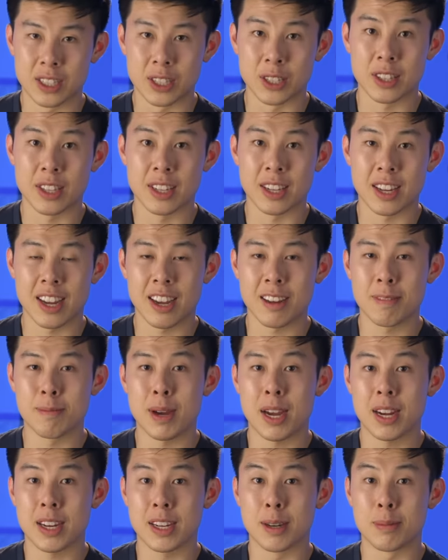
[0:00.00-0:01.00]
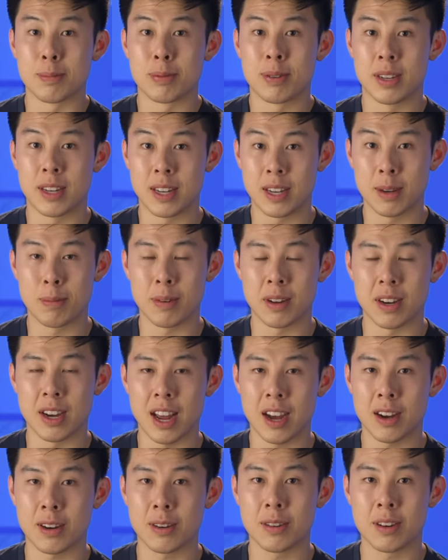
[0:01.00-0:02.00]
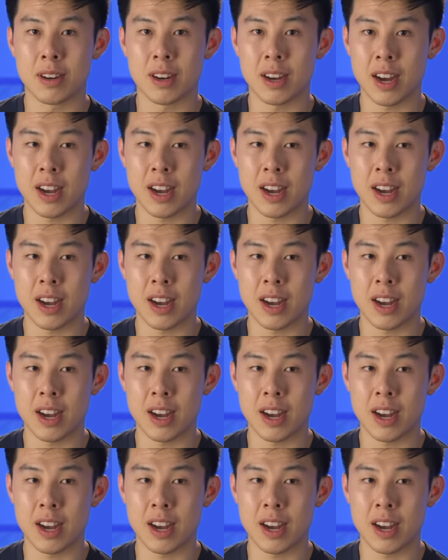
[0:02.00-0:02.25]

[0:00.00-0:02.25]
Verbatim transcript: Good thing I have backup. But now